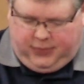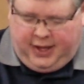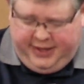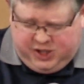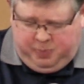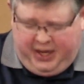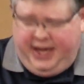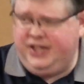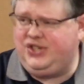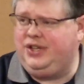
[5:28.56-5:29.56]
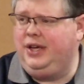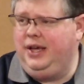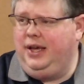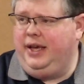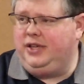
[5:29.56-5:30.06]
This beast
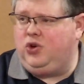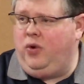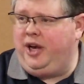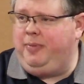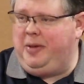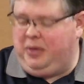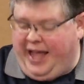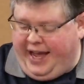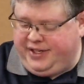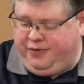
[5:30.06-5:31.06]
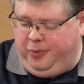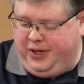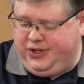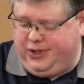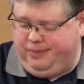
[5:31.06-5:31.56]
is going to be
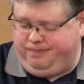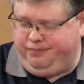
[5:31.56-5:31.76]
blasphemous.